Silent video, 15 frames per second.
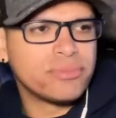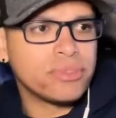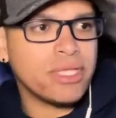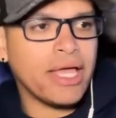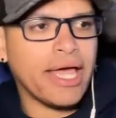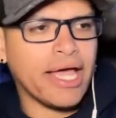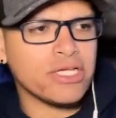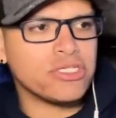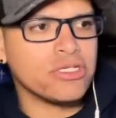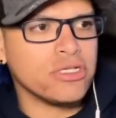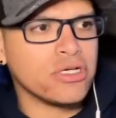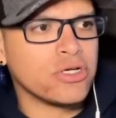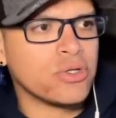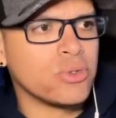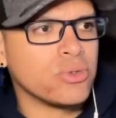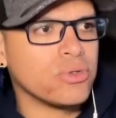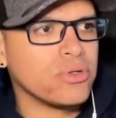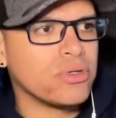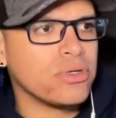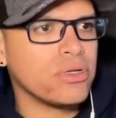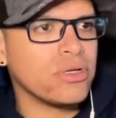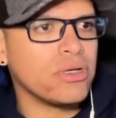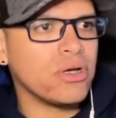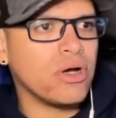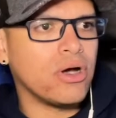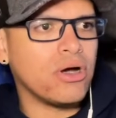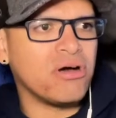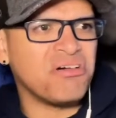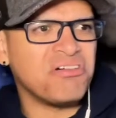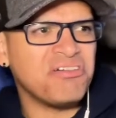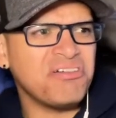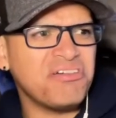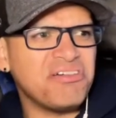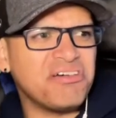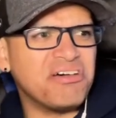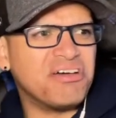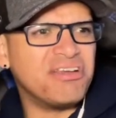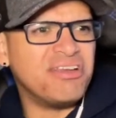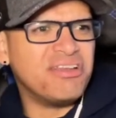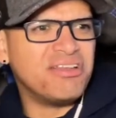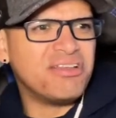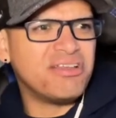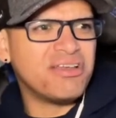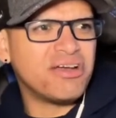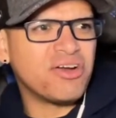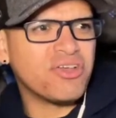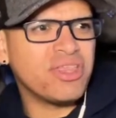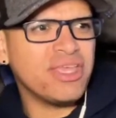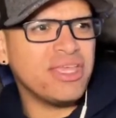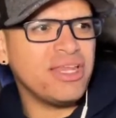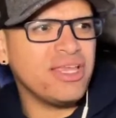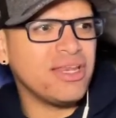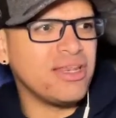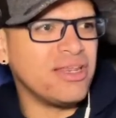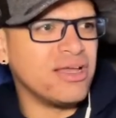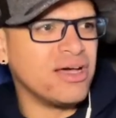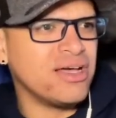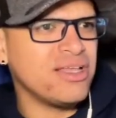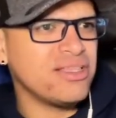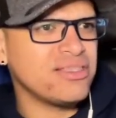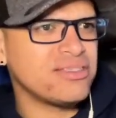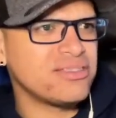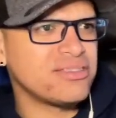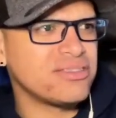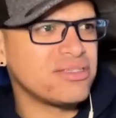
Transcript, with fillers: That actually looked cool. Ugh, are they eating nuts?